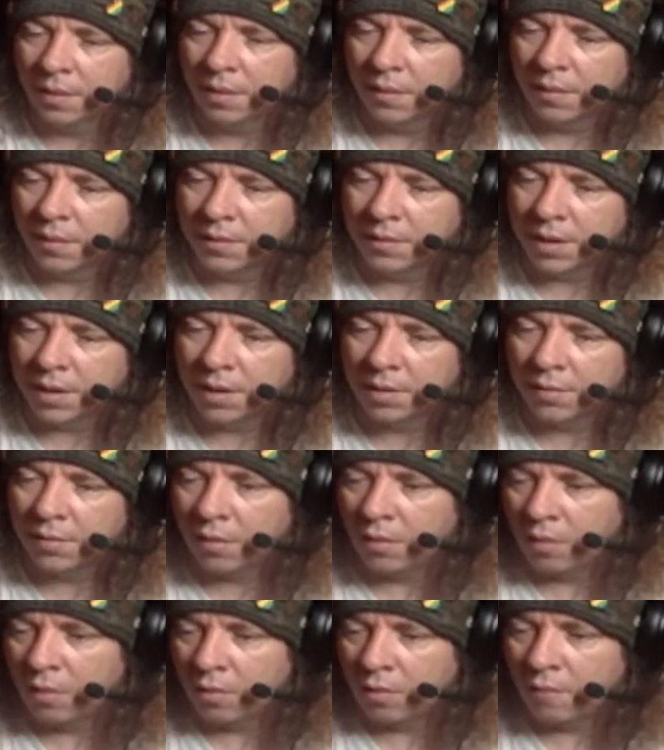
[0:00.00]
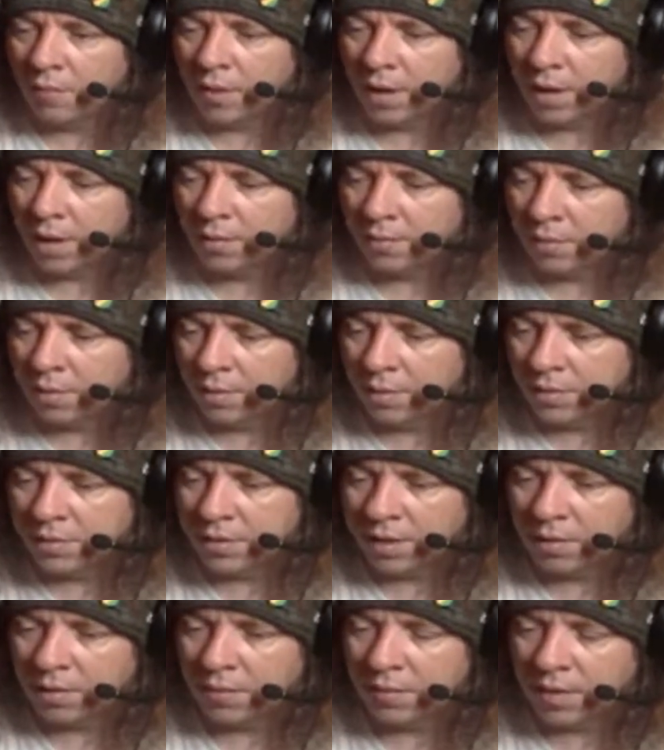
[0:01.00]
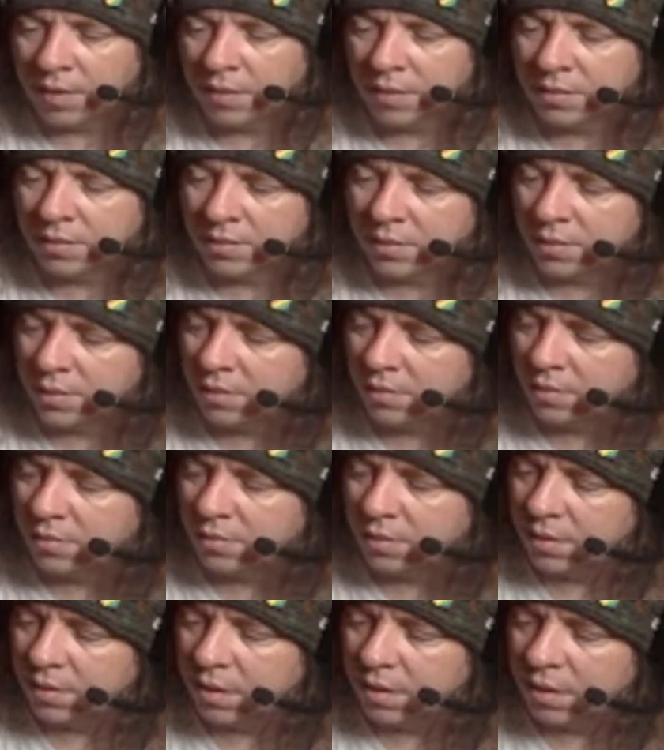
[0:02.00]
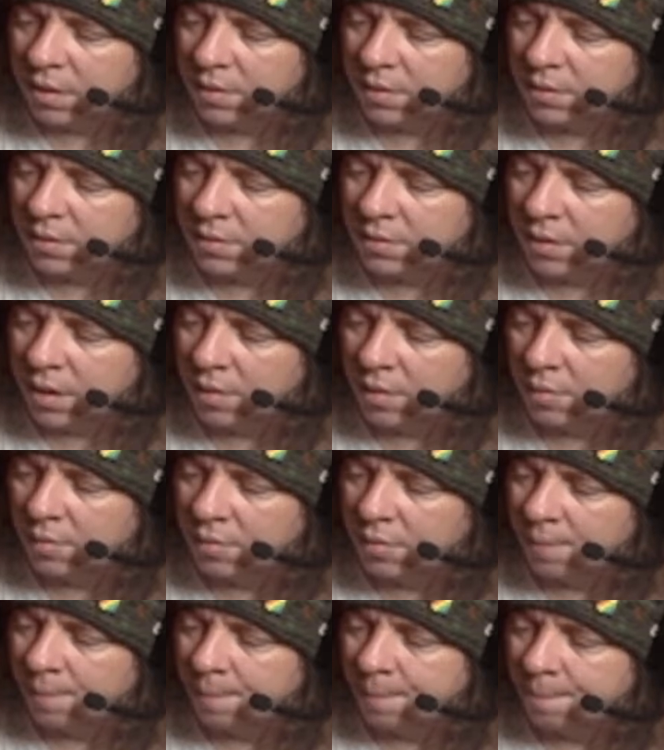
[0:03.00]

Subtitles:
because I don't know all of it. I don't understand all of it, and I don't know.